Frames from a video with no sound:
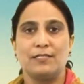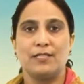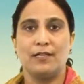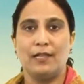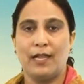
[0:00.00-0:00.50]

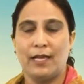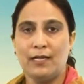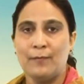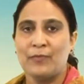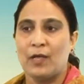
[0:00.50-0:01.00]
tin leg,
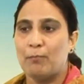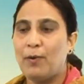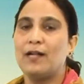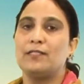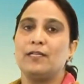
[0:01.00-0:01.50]

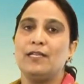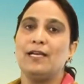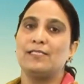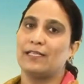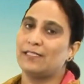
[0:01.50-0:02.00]
but he
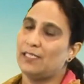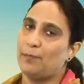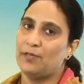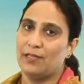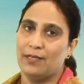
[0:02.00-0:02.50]
has
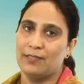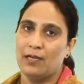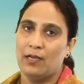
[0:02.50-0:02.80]
accepted it.